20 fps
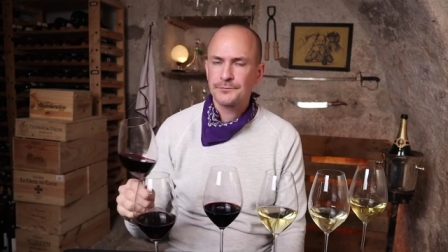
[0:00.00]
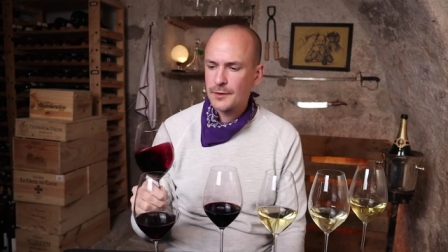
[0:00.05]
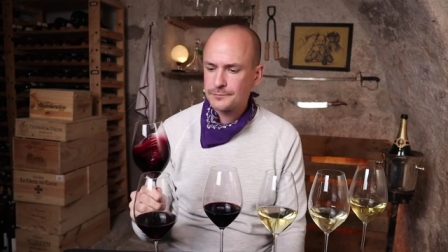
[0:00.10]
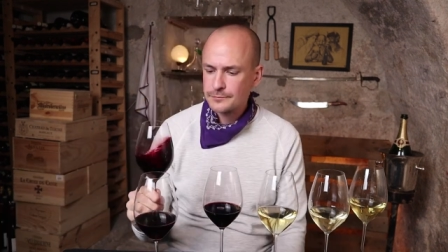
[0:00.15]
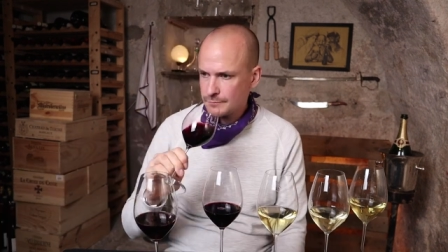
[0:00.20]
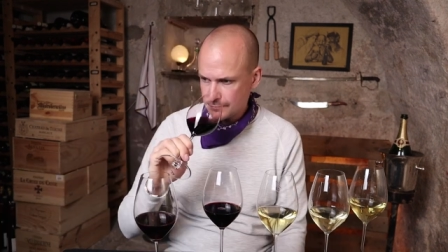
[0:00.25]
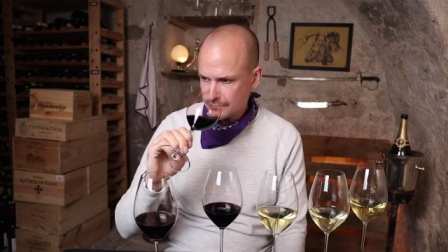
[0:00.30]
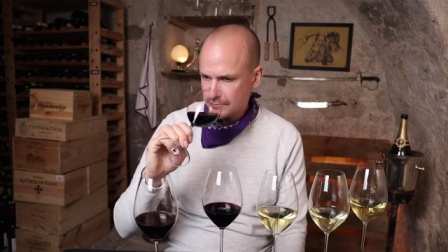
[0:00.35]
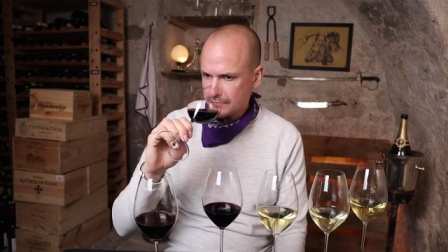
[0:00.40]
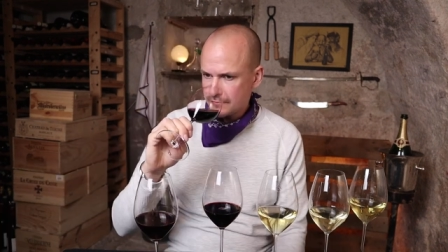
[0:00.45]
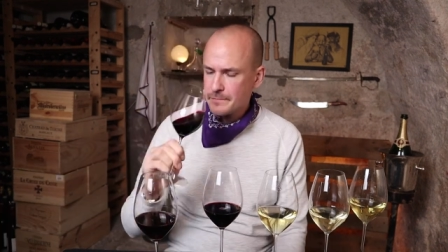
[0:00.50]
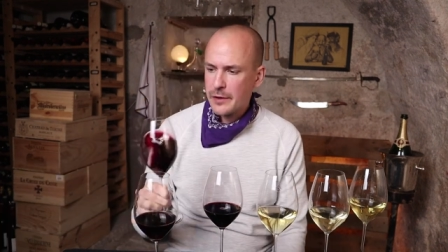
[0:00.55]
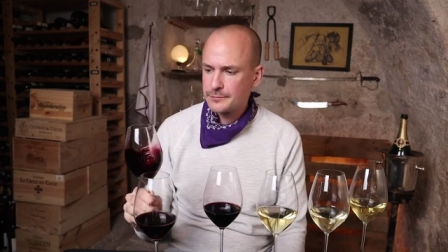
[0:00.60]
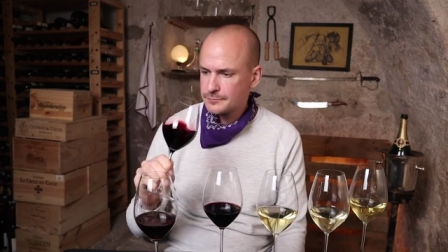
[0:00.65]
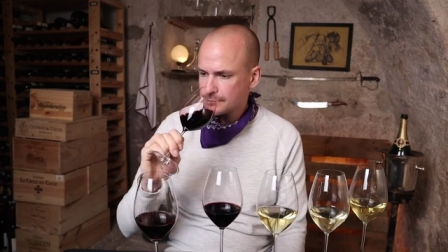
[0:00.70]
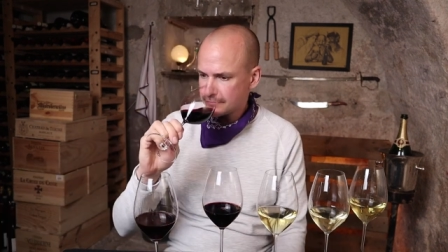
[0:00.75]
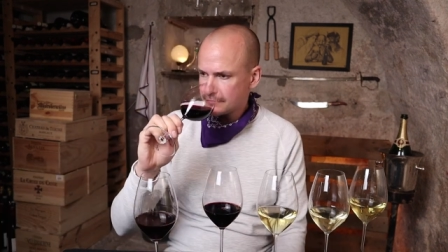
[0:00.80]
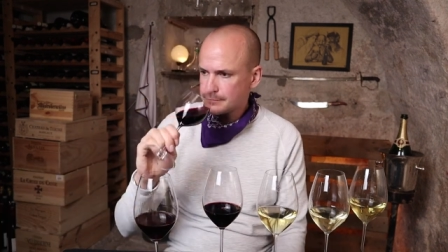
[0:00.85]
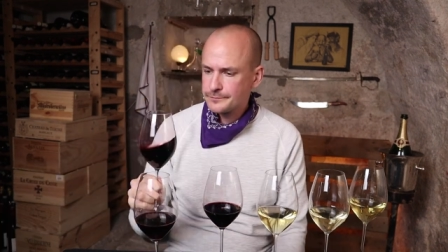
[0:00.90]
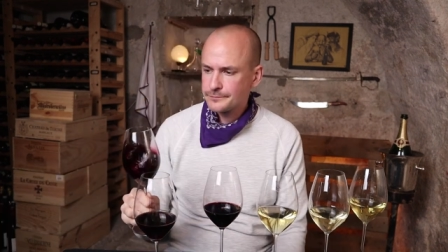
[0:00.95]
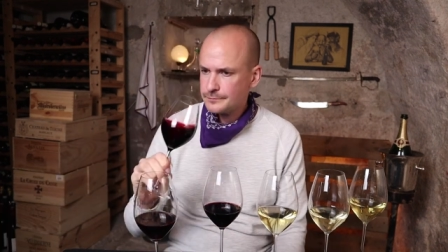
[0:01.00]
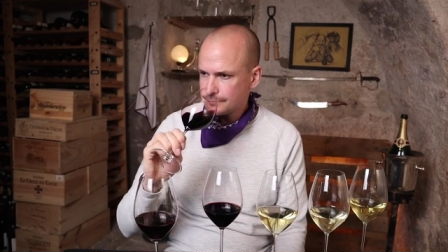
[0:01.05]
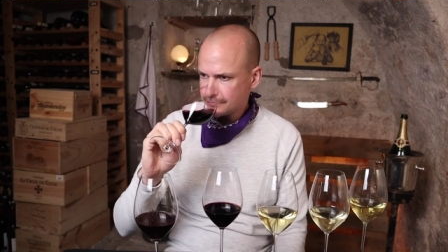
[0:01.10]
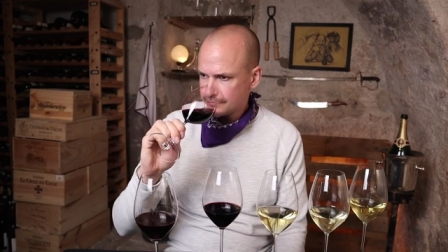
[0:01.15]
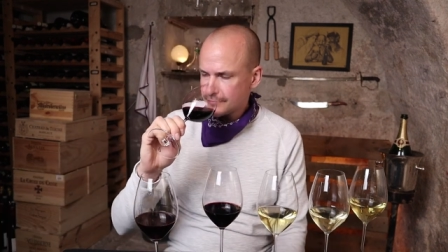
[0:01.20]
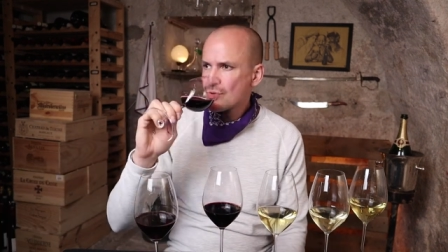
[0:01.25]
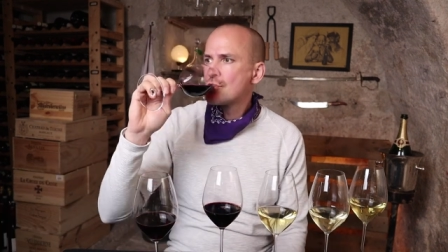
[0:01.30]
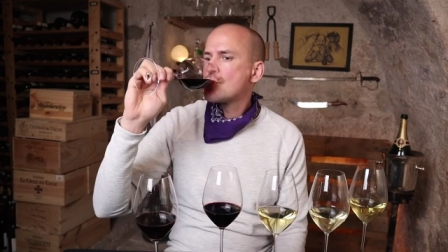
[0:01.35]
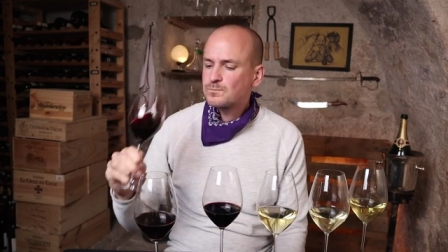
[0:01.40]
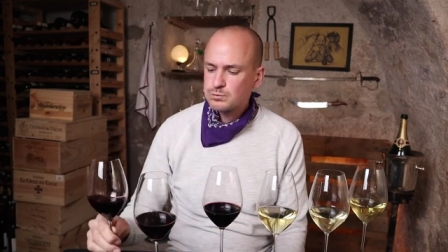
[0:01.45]
first and then I taste them
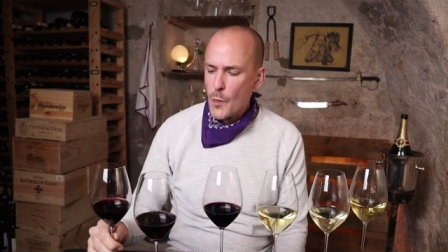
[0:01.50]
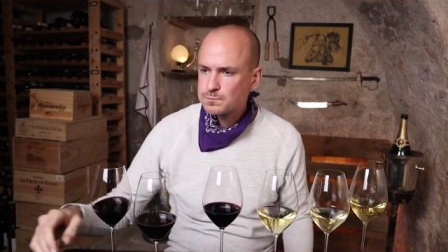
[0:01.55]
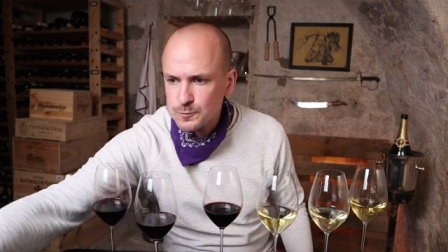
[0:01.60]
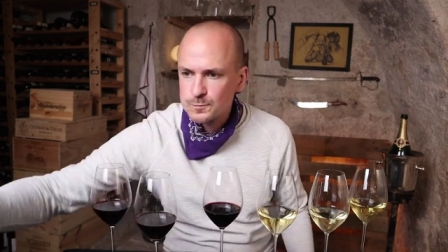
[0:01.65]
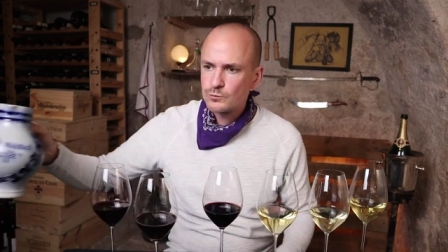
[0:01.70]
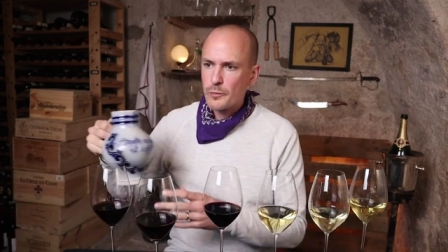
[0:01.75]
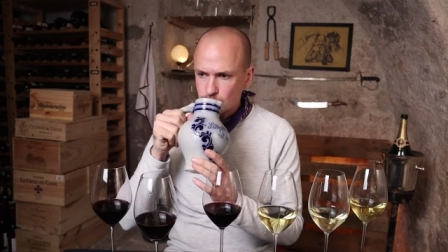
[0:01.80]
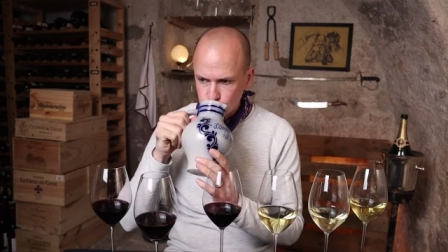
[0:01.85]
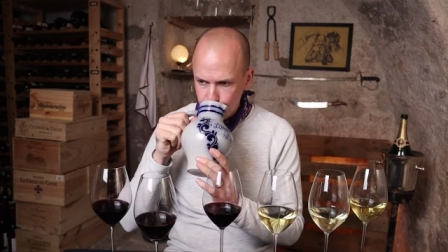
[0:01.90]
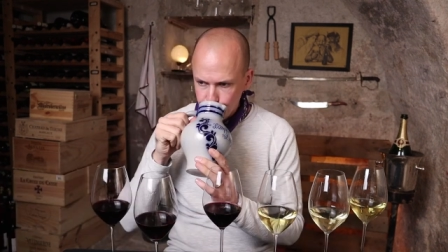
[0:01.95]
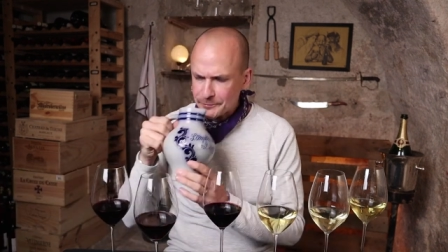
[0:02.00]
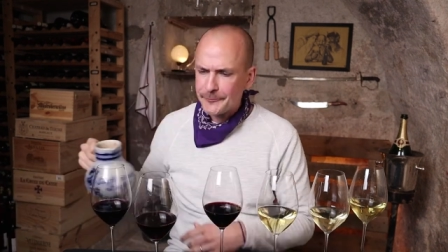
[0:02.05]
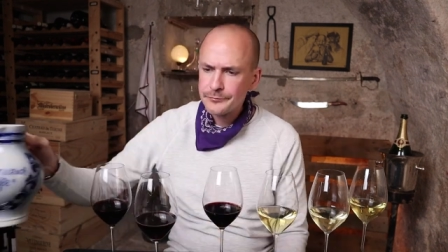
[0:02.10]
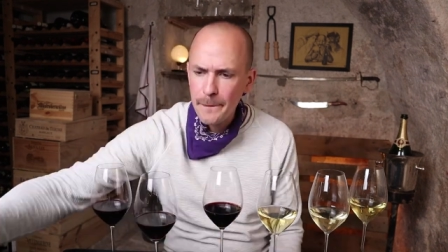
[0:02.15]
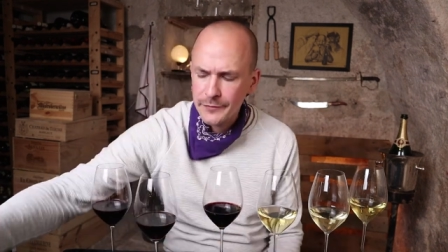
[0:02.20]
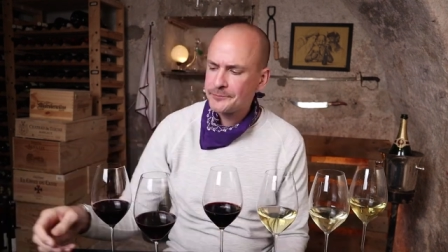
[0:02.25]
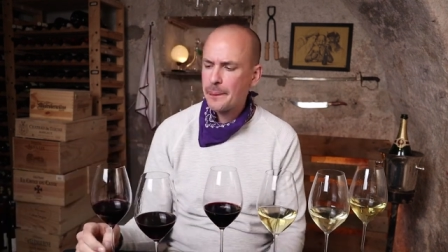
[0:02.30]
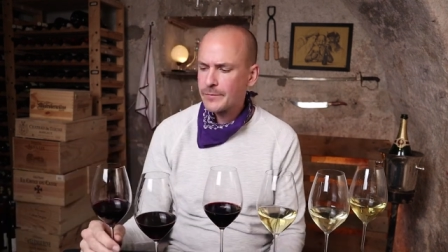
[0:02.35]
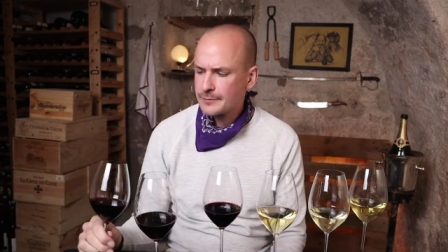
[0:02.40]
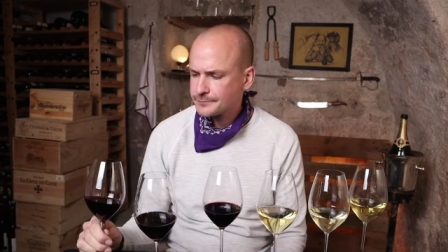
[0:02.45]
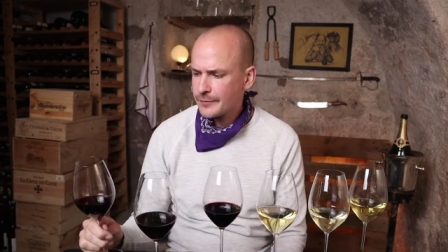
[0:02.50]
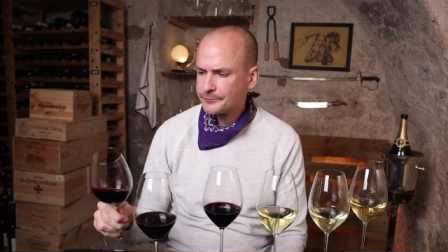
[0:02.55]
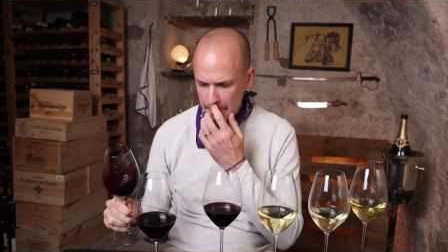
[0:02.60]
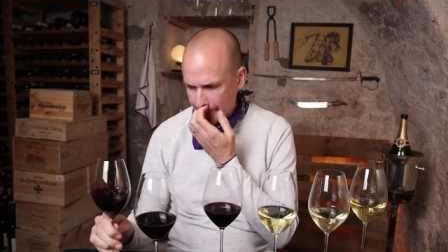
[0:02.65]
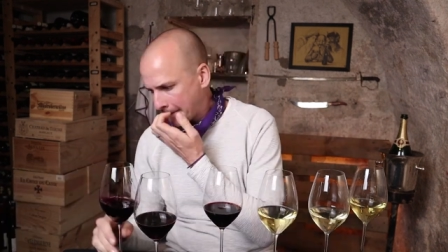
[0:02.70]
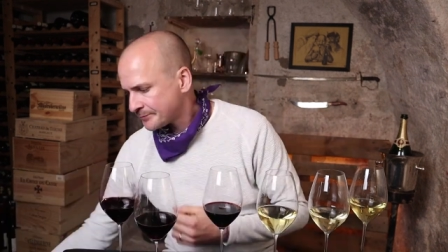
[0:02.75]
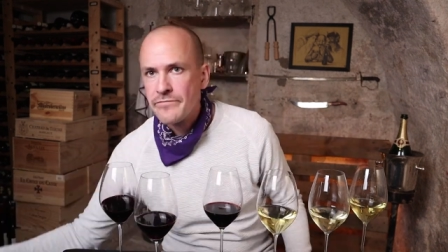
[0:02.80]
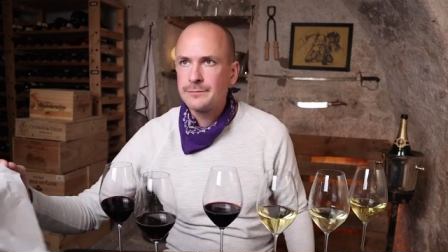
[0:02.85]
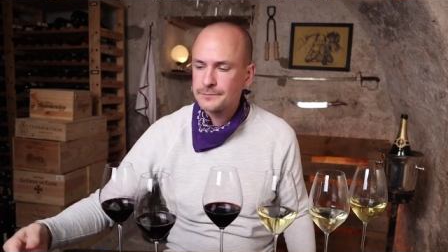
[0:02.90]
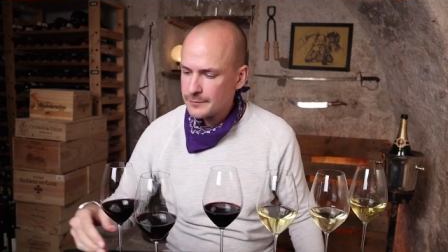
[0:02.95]
all first,
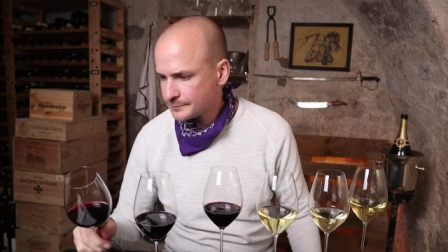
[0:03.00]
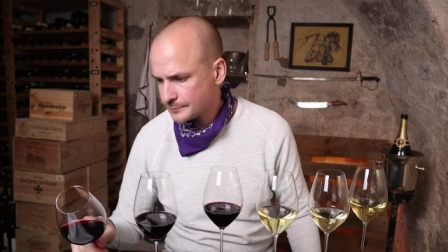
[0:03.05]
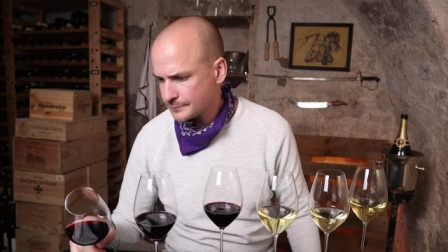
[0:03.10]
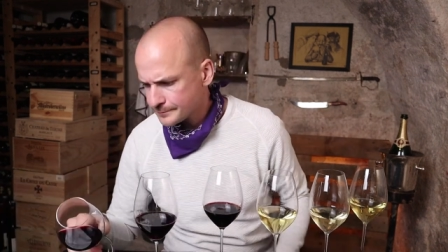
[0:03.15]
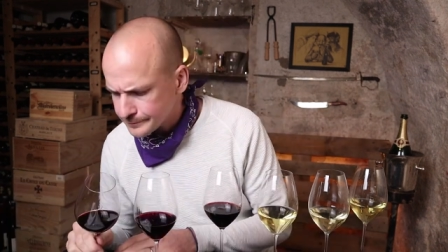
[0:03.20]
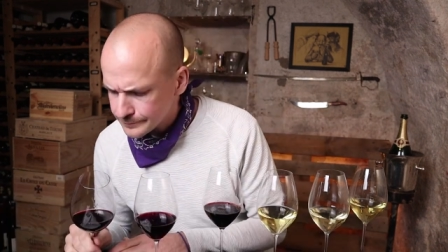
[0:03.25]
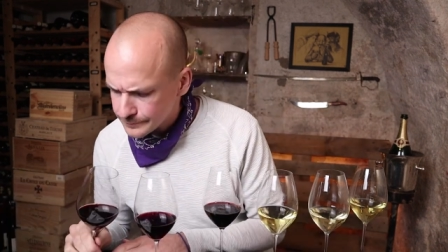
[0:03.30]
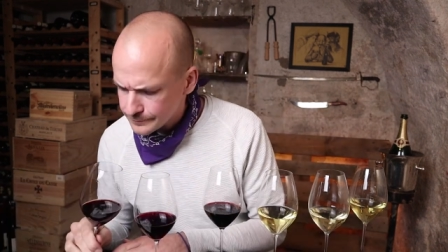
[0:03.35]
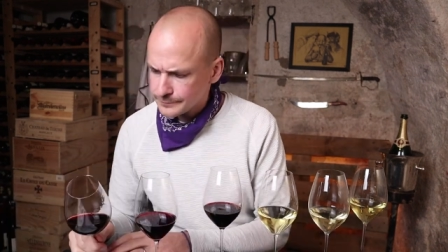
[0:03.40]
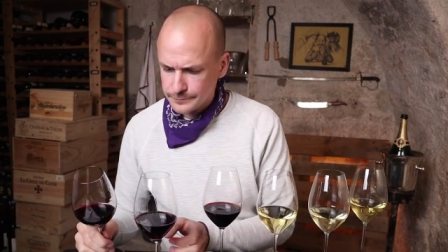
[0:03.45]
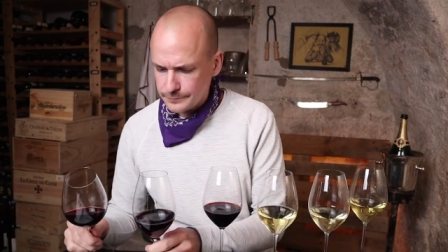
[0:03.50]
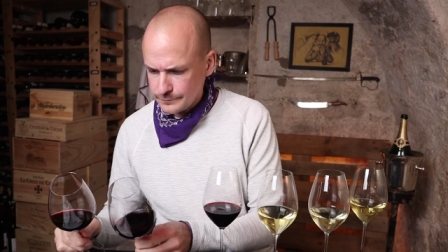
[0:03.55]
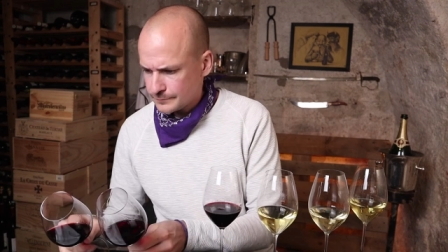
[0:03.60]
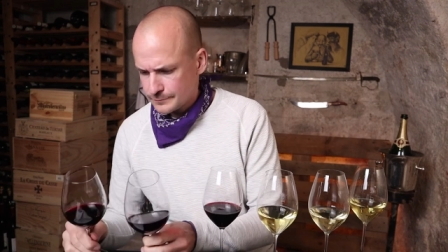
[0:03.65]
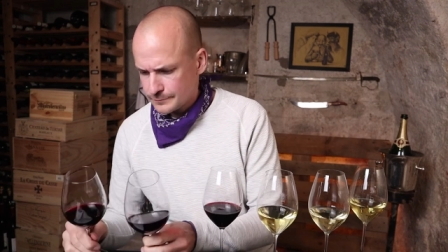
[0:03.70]
and then I kind